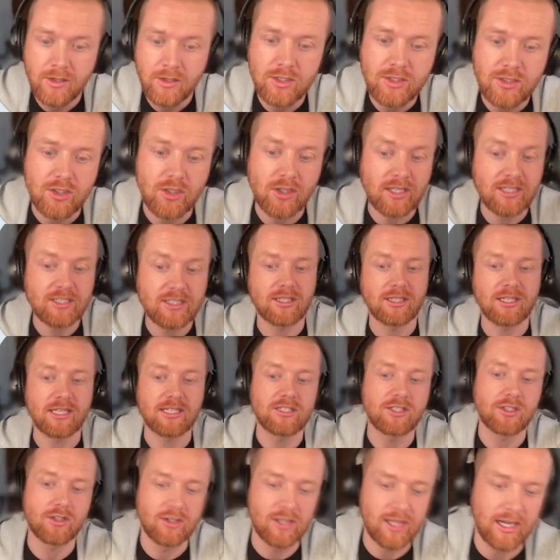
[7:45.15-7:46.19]
So
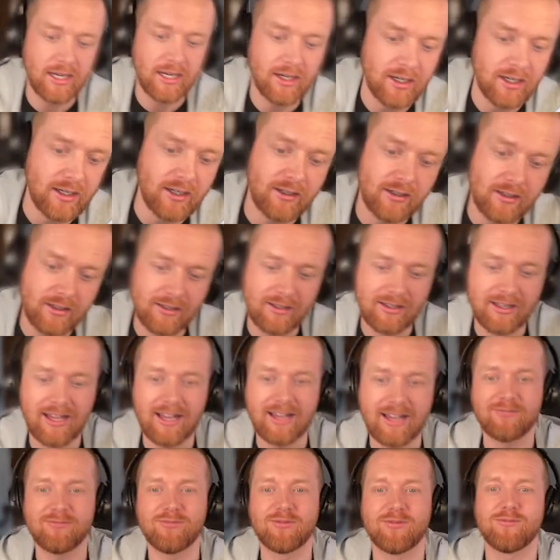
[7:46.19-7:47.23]
let's kind of
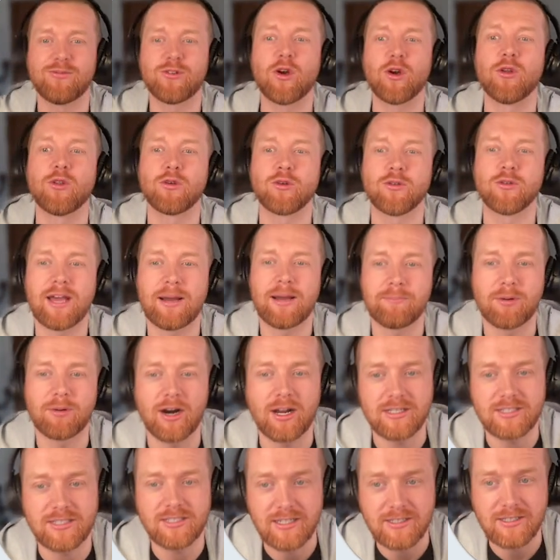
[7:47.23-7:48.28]
go through that
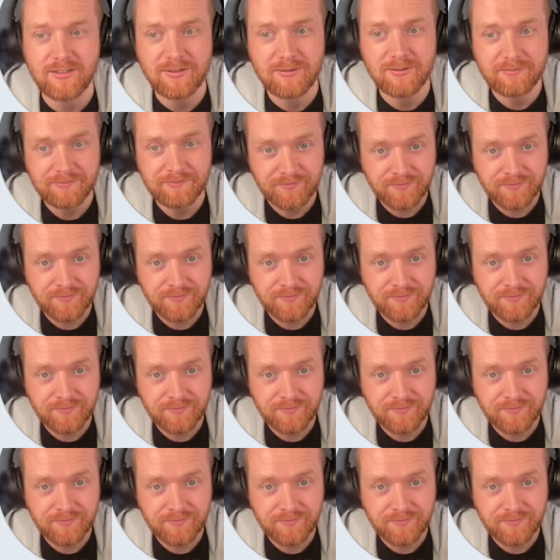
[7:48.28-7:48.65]
process.